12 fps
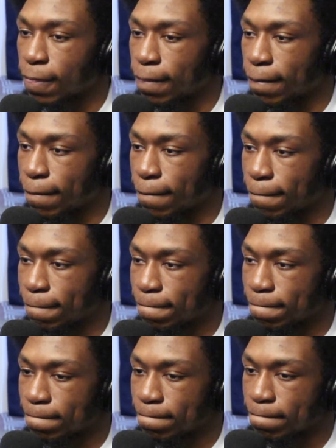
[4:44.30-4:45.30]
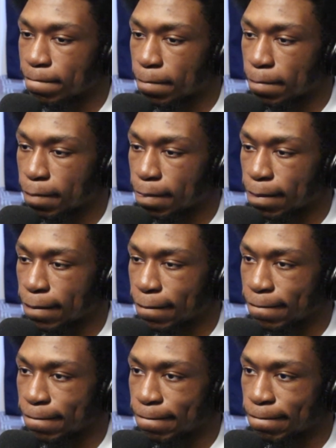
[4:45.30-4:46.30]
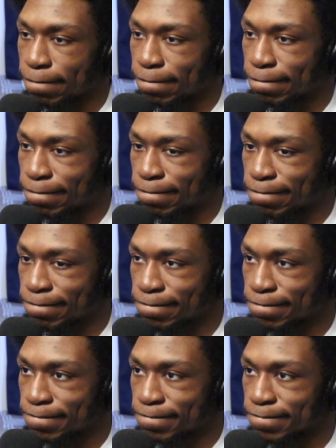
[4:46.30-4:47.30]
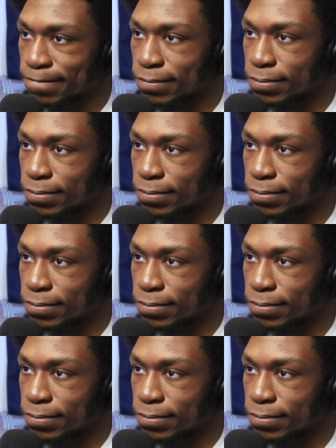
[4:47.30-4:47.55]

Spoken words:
No one is speaking in this clip.